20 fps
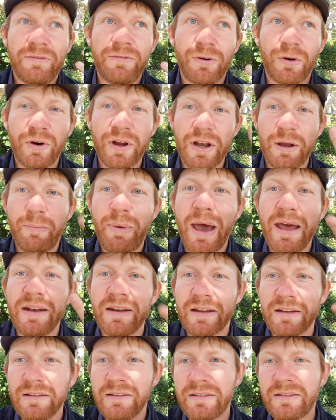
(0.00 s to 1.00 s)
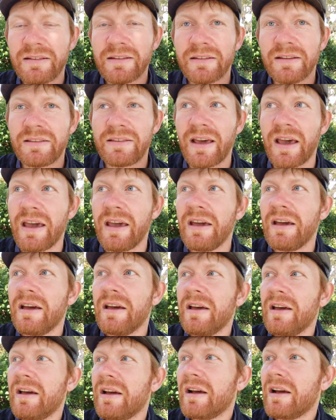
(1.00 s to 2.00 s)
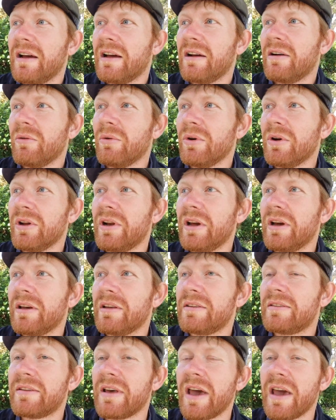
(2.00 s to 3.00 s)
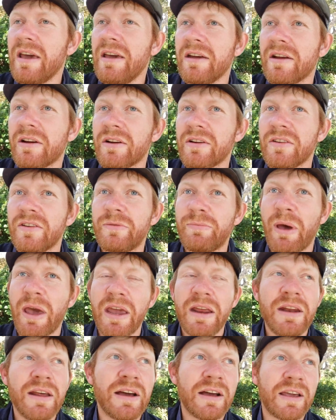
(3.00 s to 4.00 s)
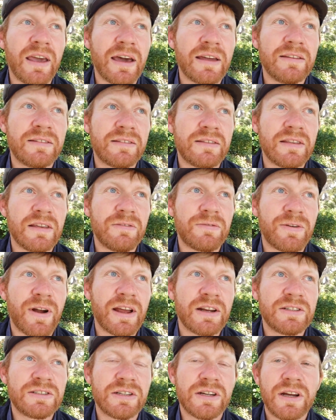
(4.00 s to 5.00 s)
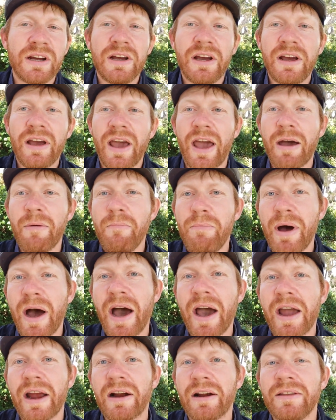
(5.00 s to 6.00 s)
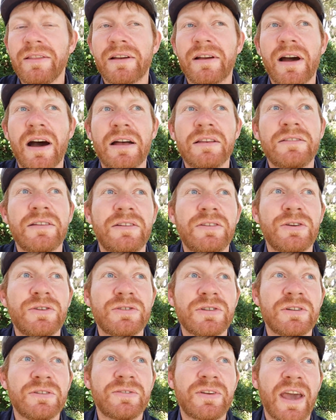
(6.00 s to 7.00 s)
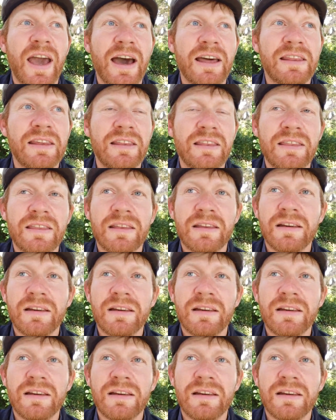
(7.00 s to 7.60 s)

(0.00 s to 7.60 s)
for independence that they would say here in Spain against the French Empire. And the Constitution of Cádiz